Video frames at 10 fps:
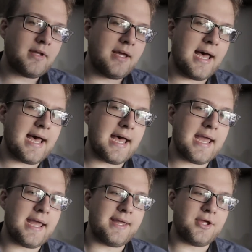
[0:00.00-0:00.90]
Uh,
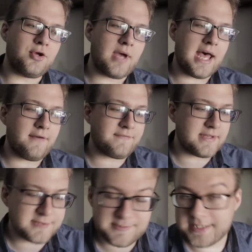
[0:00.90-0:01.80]
you have
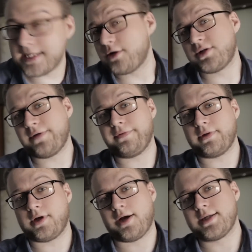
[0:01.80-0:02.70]
the spectator shuffle the
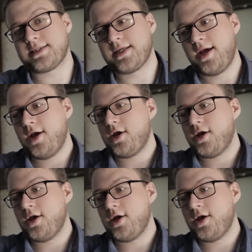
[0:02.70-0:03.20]
cards.